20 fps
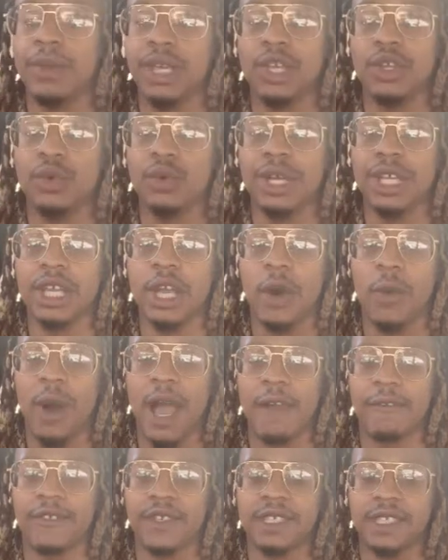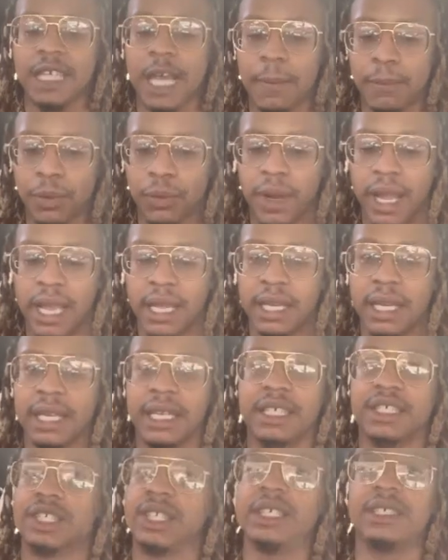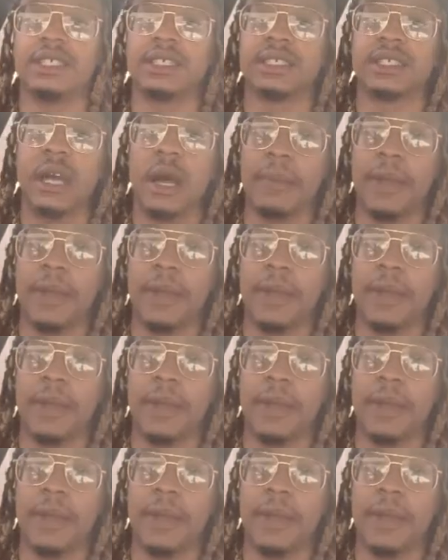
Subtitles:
you and your wife are separated and she just coming